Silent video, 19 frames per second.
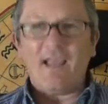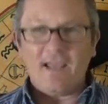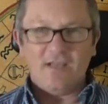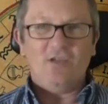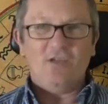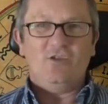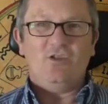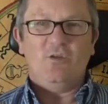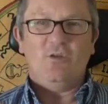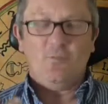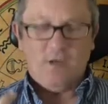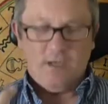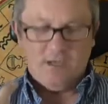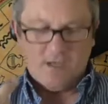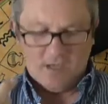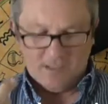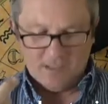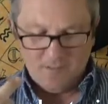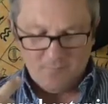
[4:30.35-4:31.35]
energy
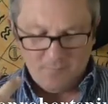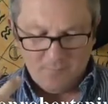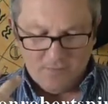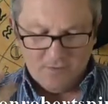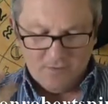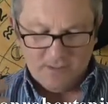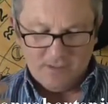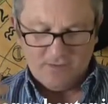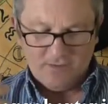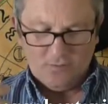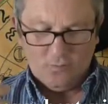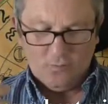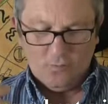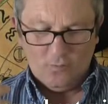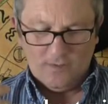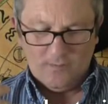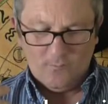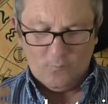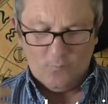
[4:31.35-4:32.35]
week combined
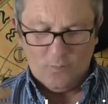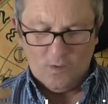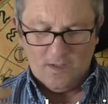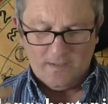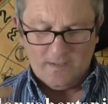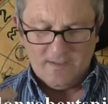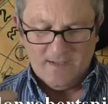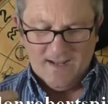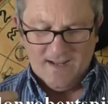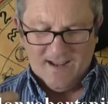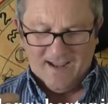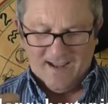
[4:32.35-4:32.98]
all in one.